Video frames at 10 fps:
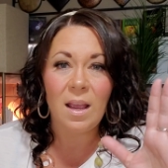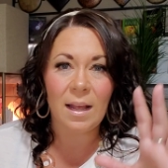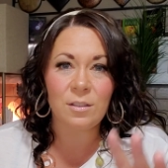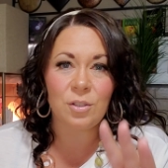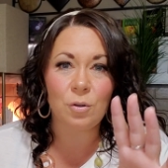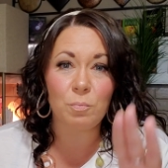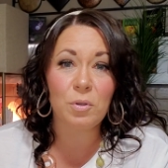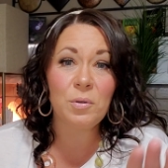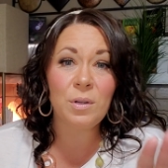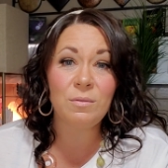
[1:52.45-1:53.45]
And so
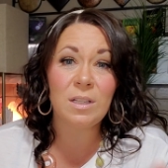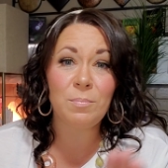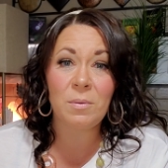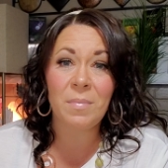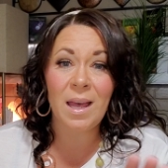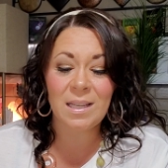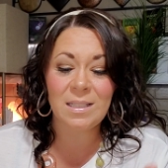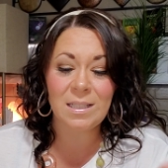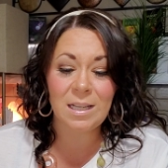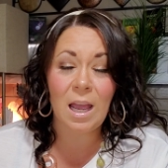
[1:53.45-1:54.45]
Pluto dipping back
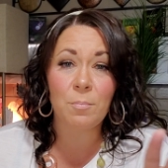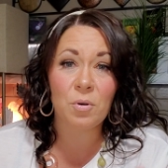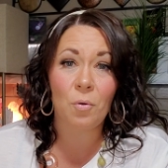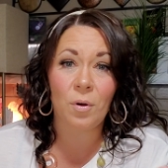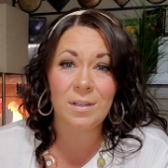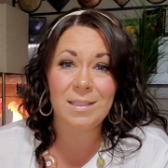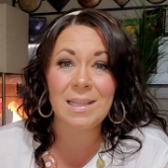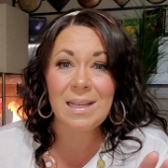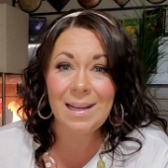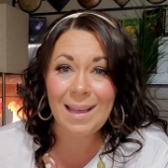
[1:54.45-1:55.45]
into Capricorn is
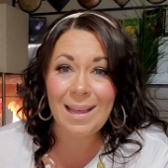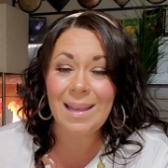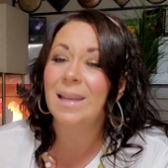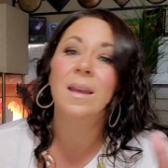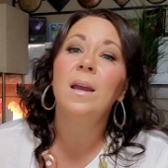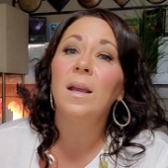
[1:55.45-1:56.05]
saying, hey,